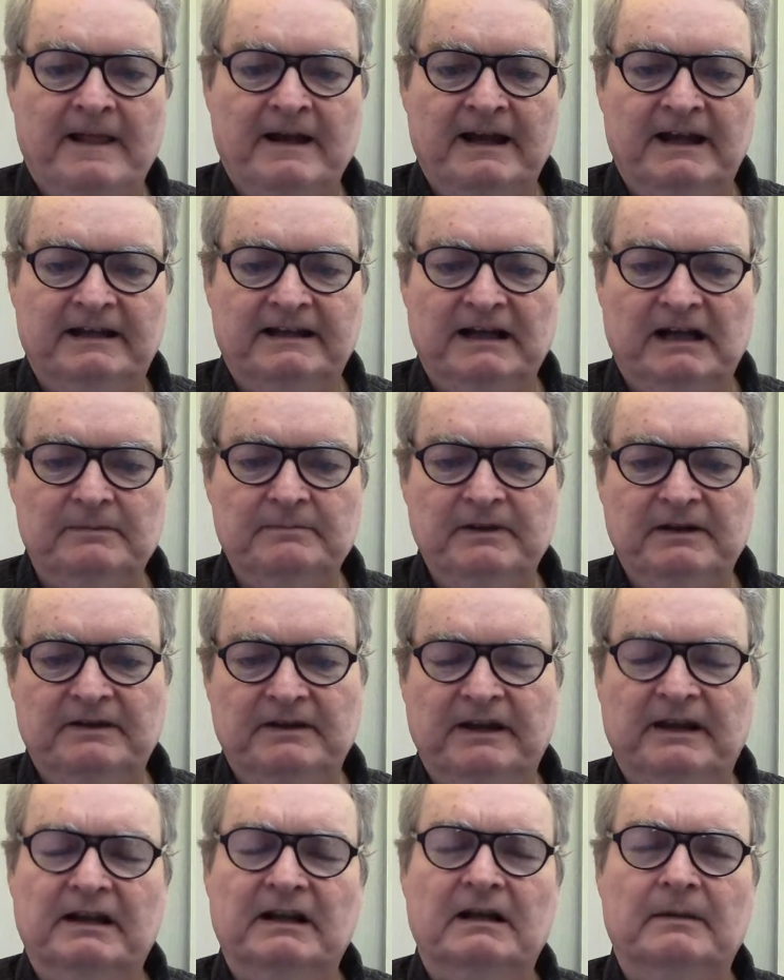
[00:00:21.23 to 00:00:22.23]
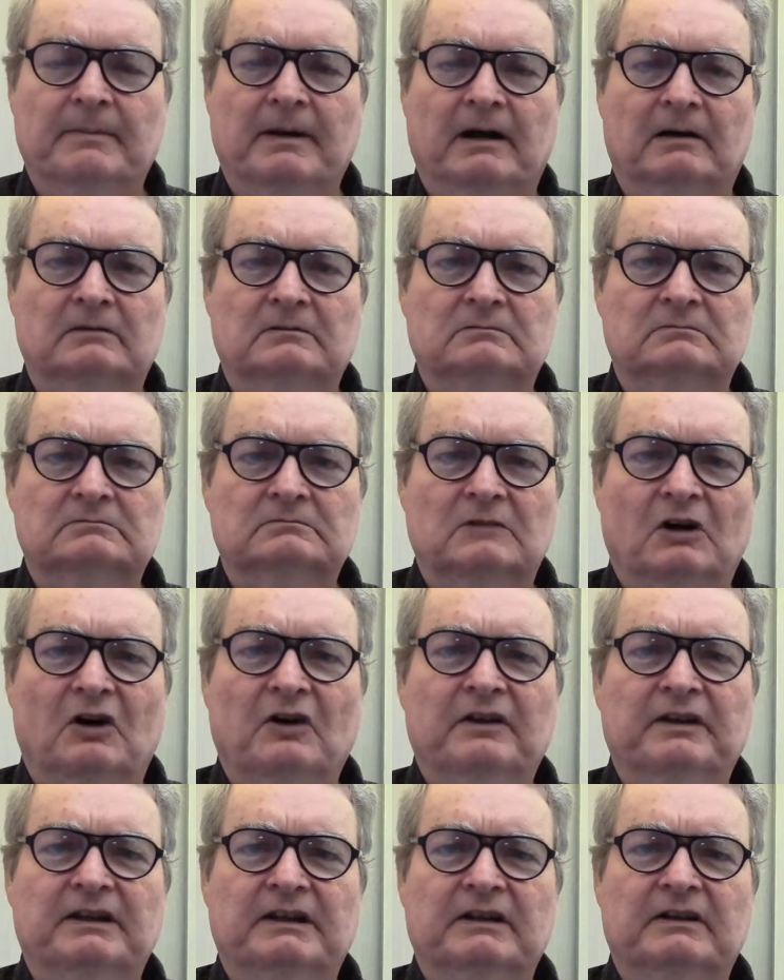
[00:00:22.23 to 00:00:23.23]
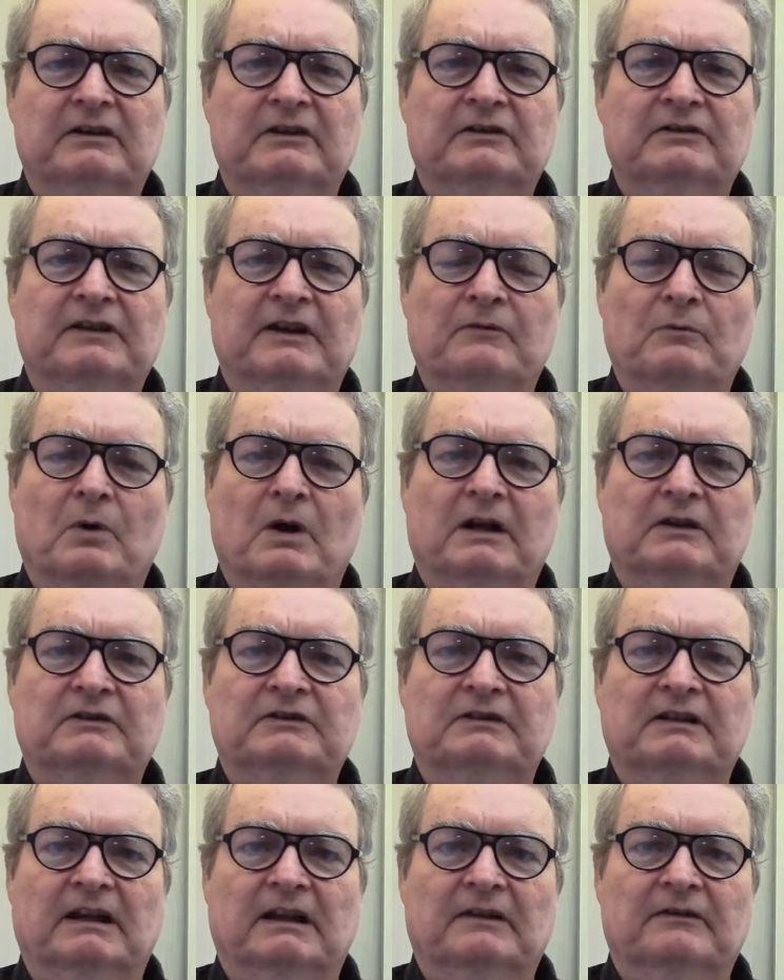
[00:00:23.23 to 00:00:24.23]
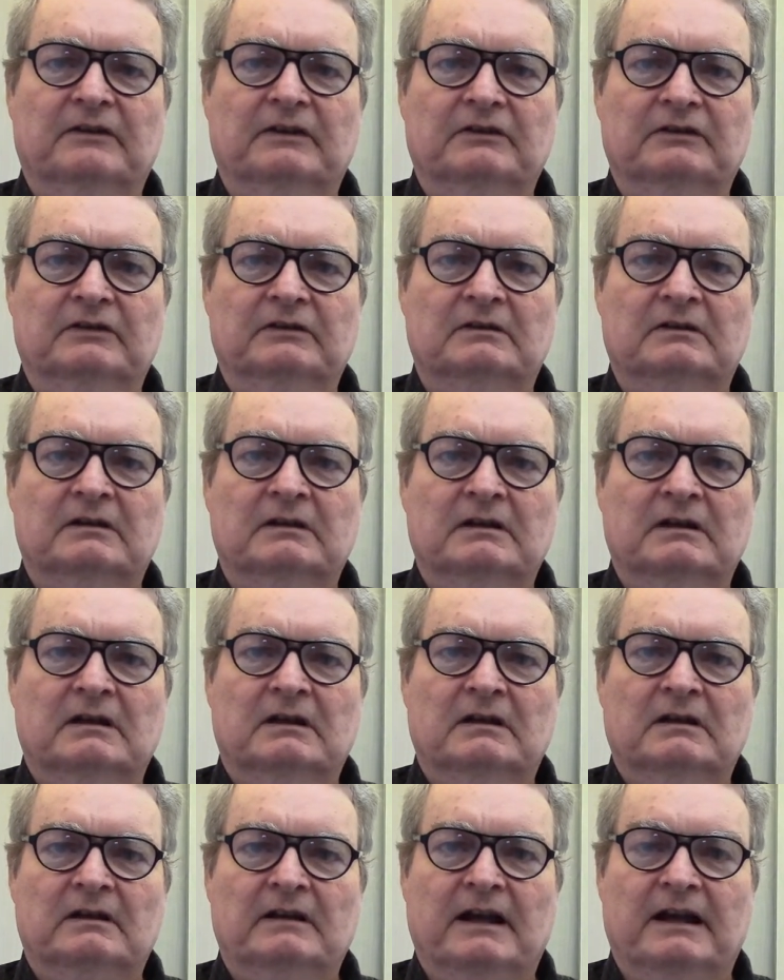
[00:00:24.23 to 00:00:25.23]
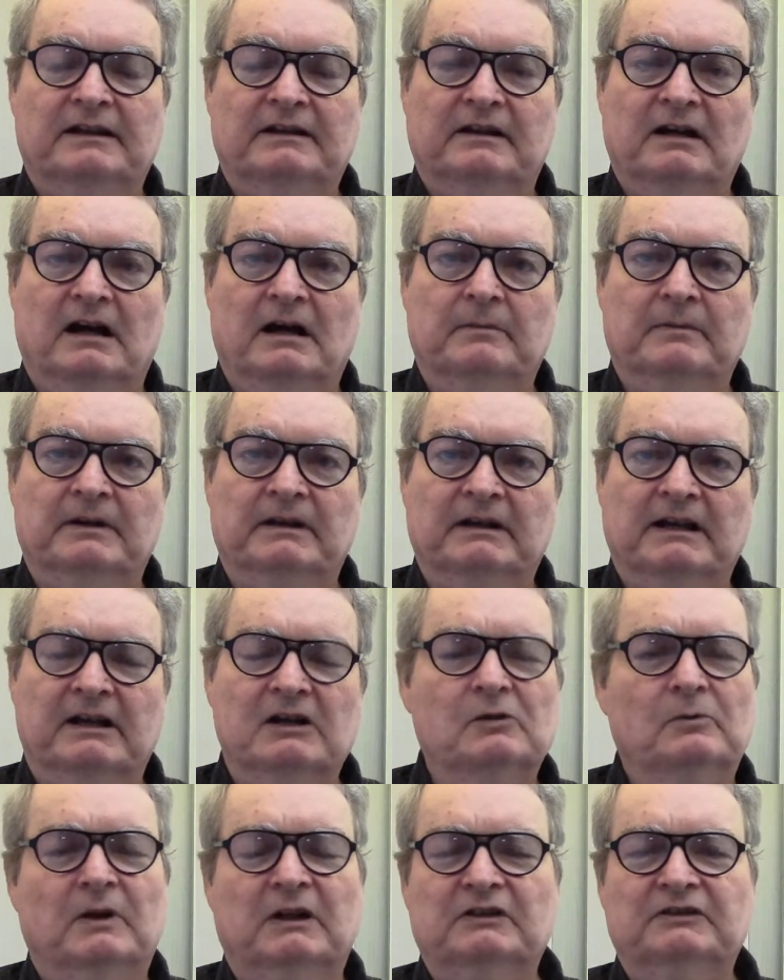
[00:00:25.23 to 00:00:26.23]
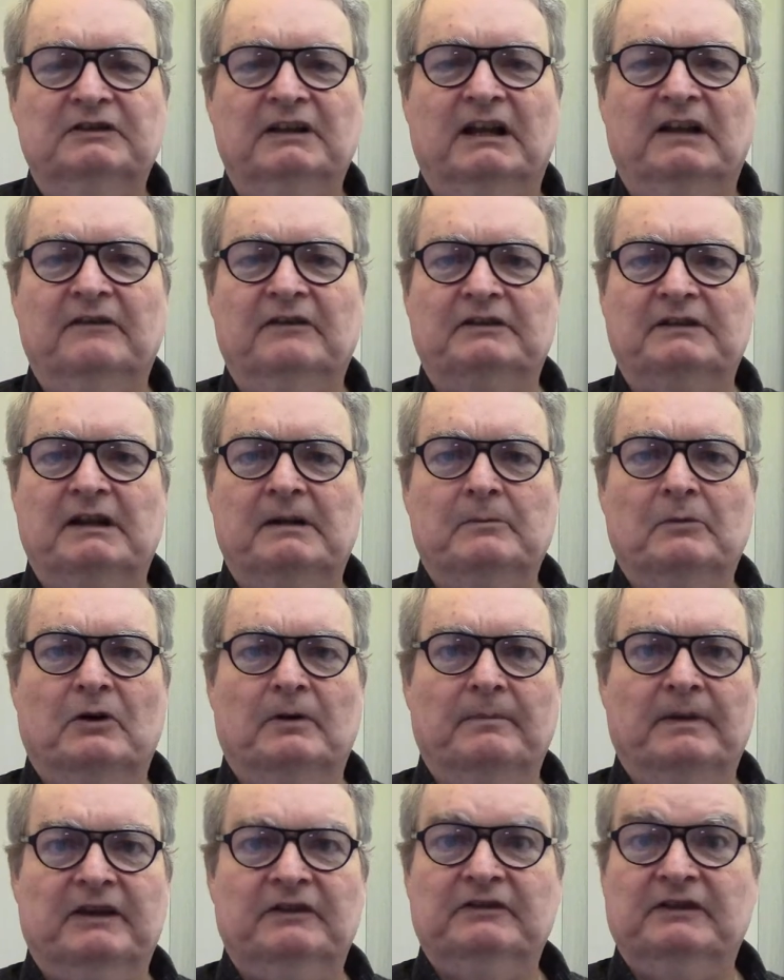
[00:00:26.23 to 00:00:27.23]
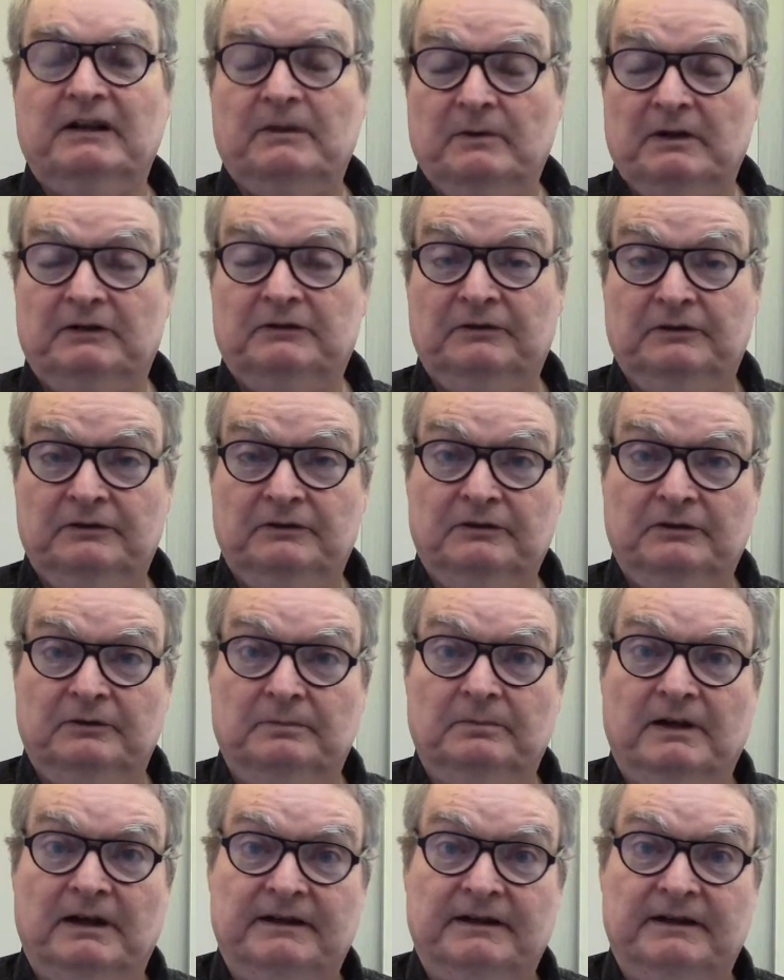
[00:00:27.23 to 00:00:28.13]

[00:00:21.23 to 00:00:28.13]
And it got me thinking about all the years I've watched television and comedy. I don't watch television anymore. Basically, I watch YouTube.